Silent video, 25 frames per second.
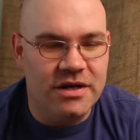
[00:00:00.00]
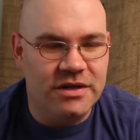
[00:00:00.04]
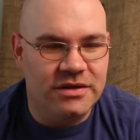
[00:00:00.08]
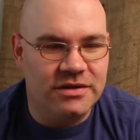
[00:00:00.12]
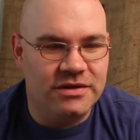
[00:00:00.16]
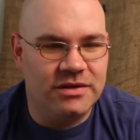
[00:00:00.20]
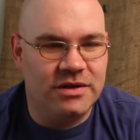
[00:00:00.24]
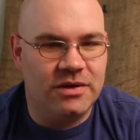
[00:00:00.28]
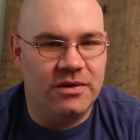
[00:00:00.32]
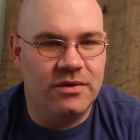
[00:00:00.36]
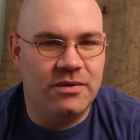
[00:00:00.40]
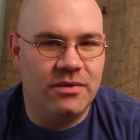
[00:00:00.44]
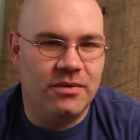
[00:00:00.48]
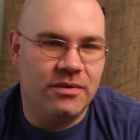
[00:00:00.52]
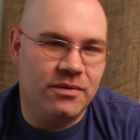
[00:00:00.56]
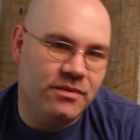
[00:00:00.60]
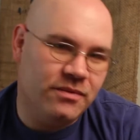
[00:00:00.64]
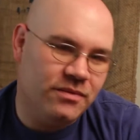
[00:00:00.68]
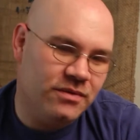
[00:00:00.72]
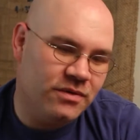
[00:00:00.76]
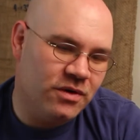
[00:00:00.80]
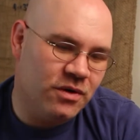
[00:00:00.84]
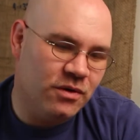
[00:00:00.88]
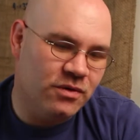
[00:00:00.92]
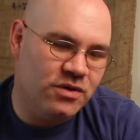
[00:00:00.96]
So
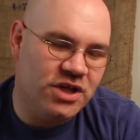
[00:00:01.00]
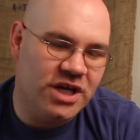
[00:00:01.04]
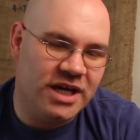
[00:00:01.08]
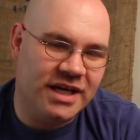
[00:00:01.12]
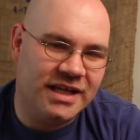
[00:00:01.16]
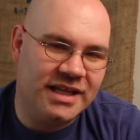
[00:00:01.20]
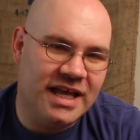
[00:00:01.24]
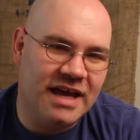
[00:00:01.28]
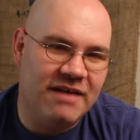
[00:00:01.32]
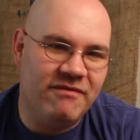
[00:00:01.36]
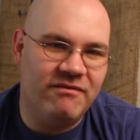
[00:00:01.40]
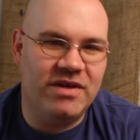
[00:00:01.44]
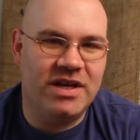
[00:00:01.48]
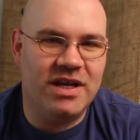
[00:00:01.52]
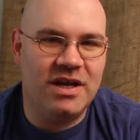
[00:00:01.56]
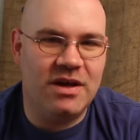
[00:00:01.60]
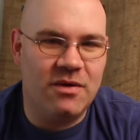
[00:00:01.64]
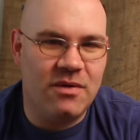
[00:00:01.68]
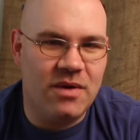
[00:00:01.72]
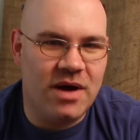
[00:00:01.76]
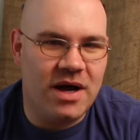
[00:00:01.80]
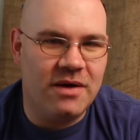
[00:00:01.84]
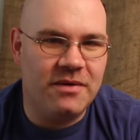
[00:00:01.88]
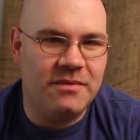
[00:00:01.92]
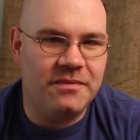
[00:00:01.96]
go check that
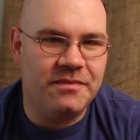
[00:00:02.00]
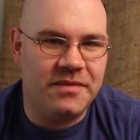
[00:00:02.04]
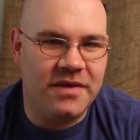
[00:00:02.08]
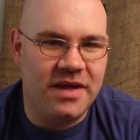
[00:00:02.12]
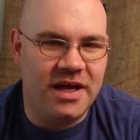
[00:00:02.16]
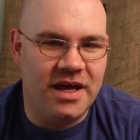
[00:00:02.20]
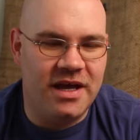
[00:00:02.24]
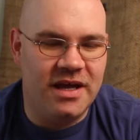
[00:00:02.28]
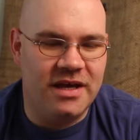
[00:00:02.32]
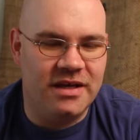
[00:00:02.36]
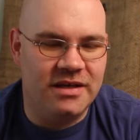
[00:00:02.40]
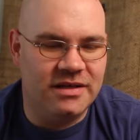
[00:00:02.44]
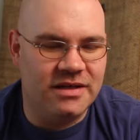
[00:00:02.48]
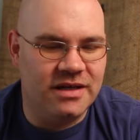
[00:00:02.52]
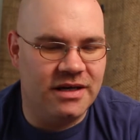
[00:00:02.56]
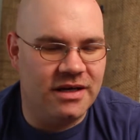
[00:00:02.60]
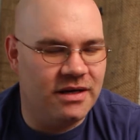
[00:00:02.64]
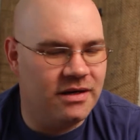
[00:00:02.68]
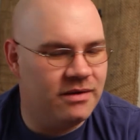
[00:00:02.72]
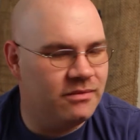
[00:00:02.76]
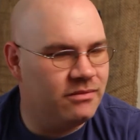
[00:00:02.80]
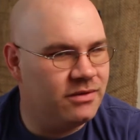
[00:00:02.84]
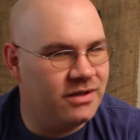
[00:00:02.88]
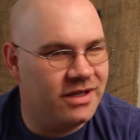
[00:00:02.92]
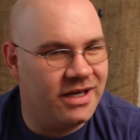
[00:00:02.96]
video out, and
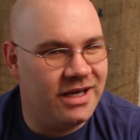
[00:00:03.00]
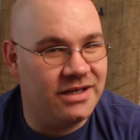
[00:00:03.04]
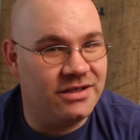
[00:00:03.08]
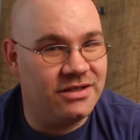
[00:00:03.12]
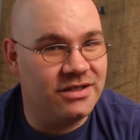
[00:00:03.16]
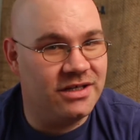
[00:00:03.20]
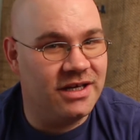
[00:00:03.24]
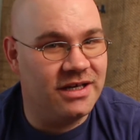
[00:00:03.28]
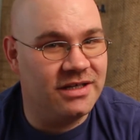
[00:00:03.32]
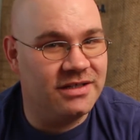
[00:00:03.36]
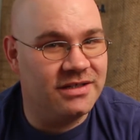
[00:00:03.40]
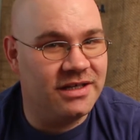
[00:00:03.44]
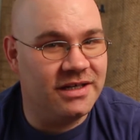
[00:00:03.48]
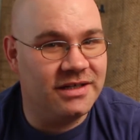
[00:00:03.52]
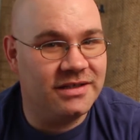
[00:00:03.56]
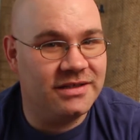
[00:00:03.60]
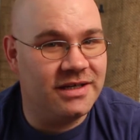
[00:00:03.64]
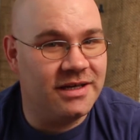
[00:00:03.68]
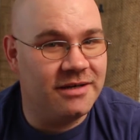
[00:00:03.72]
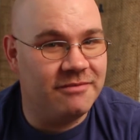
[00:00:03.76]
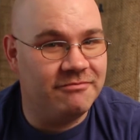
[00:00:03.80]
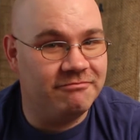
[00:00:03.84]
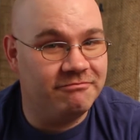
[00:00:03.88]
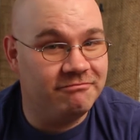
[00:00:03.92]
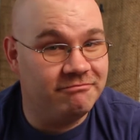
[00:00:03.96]
uh, we'll catch you guys next
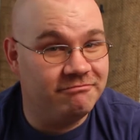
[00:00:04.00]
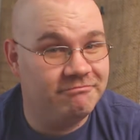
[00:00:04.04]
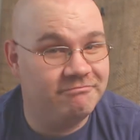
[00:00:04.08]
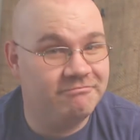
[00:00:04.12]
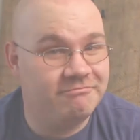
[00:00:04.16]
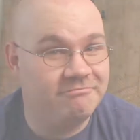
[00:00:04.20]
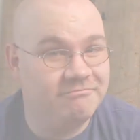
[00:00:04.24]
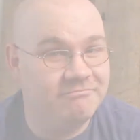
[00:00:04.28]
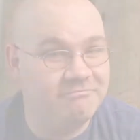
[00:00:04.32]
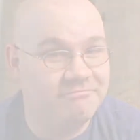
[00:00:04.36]
time.